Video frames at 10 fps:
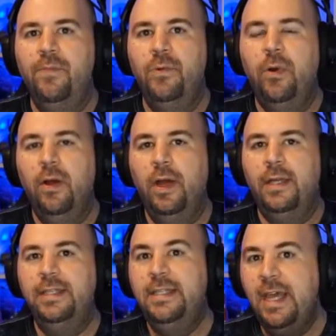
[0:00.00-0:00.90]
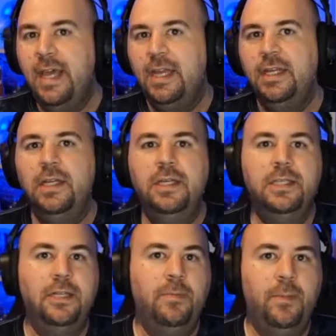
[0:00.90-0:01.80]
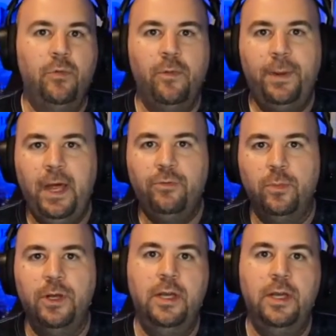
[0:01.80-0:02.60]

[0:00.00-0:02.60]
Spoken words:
Whereas Dan is a little bit more of a platformer.